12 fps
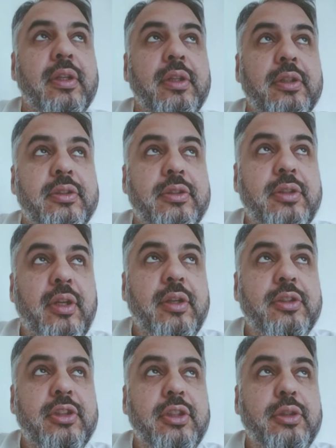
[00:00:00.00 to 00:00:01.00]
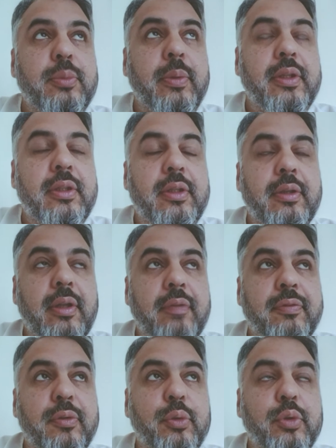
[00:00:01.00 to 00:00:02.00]
started with a
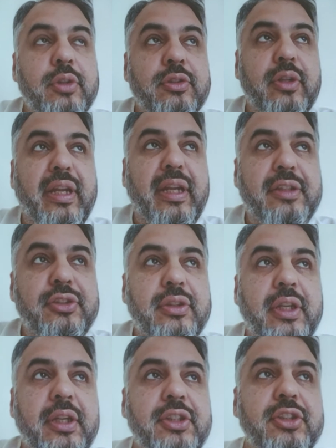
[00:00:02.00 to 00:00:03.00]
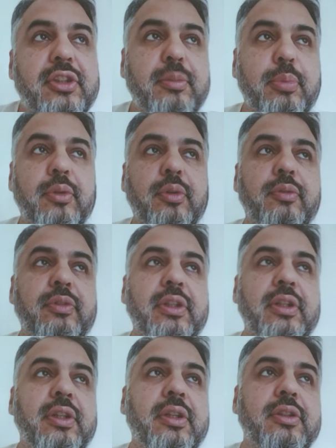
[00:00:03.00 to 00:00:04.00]
focus on education, but over the
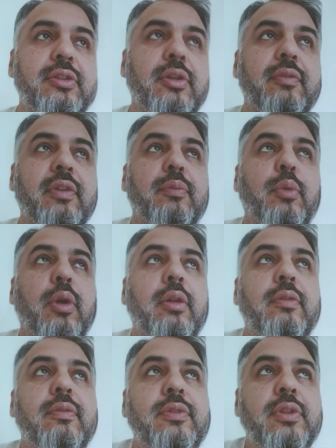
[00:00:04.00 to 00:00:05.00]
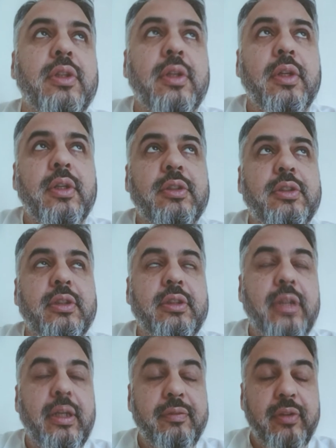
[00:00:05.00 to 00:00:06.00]
years sort of evolved to
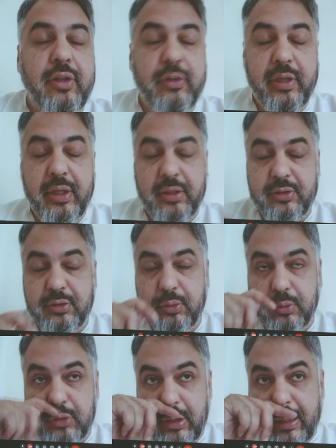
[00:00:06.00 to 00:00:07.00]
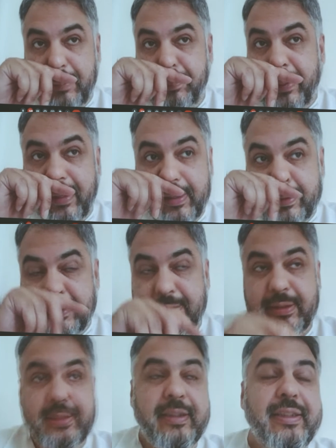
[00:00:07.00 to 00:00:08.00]
deliver greater social impact.
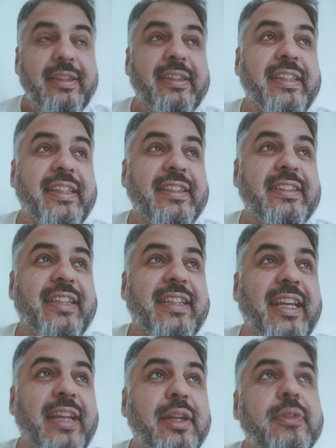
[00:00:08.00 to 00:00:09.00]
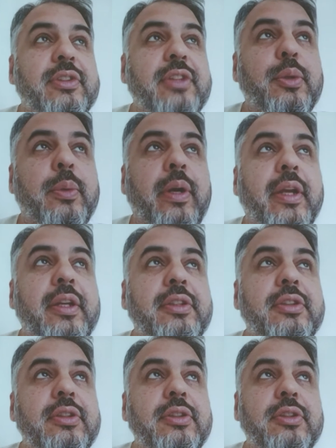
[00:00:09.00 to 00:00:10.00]
This site was acquired
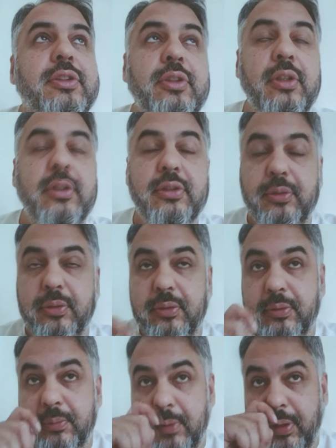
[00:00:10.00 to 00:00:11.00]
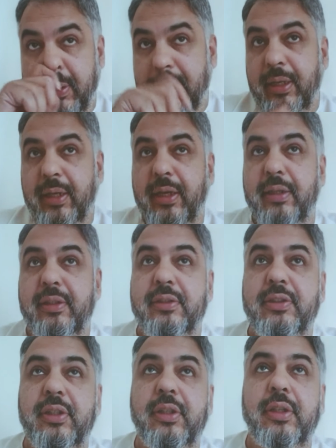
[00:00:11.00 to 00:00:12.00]
2 years ago, and there's
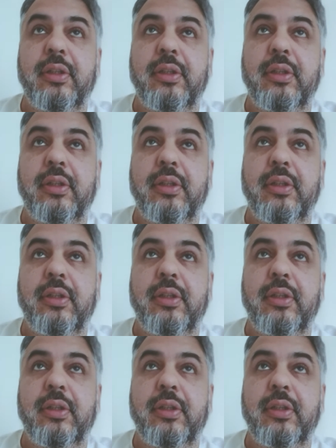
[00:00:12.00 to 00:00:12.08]
a